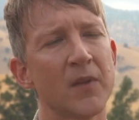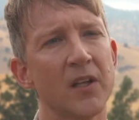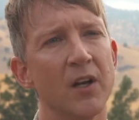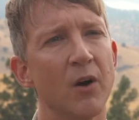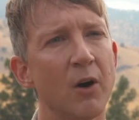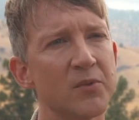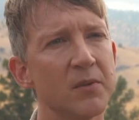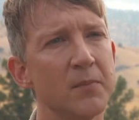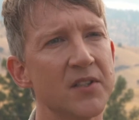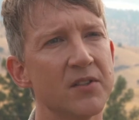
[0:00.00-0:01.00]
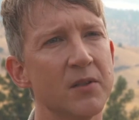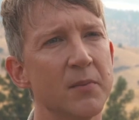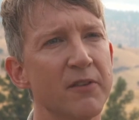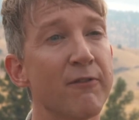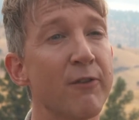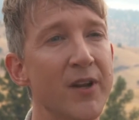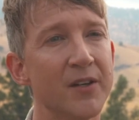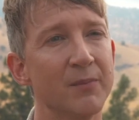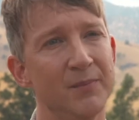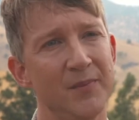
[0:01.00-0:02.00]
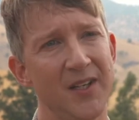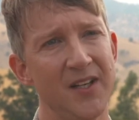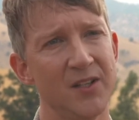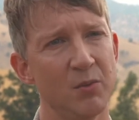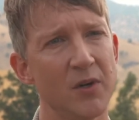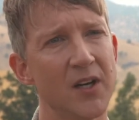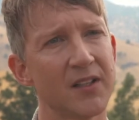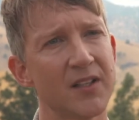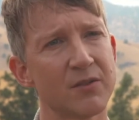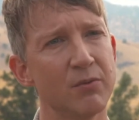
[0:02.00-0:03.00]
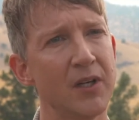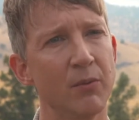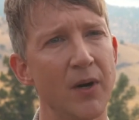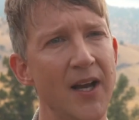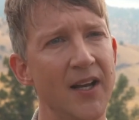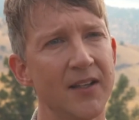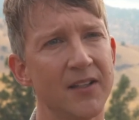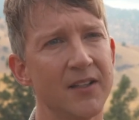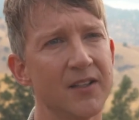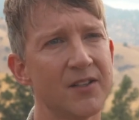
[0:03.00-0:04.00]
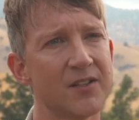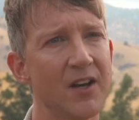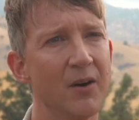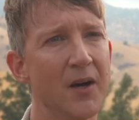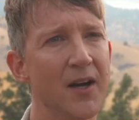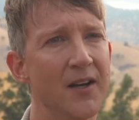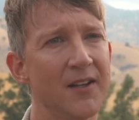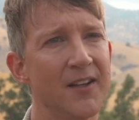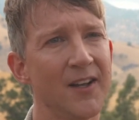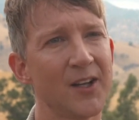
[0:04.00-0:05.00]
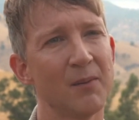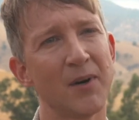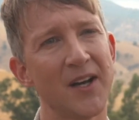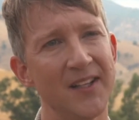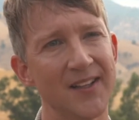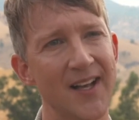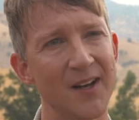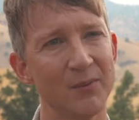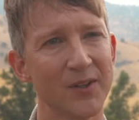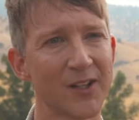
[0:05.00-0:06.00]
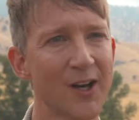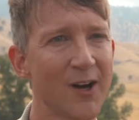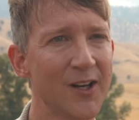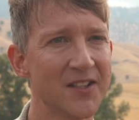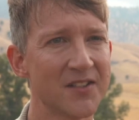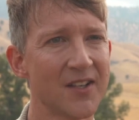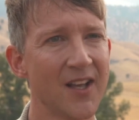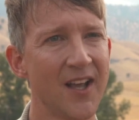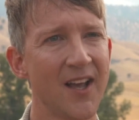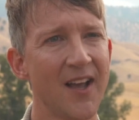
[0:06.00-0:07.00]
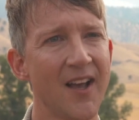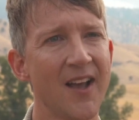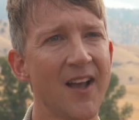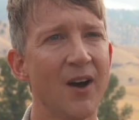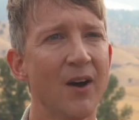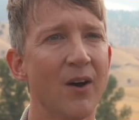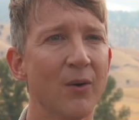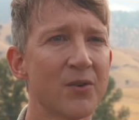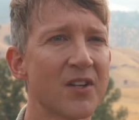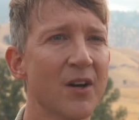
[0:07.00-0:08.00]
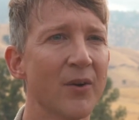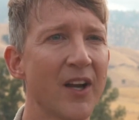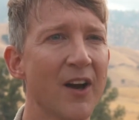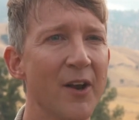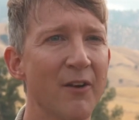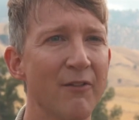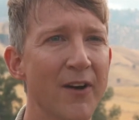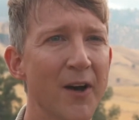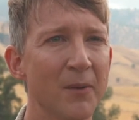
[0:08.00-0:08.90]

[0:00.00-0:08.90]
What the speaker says: you know, optimism and freedom in his work that's really rare. So combining that with Carly's also a kind of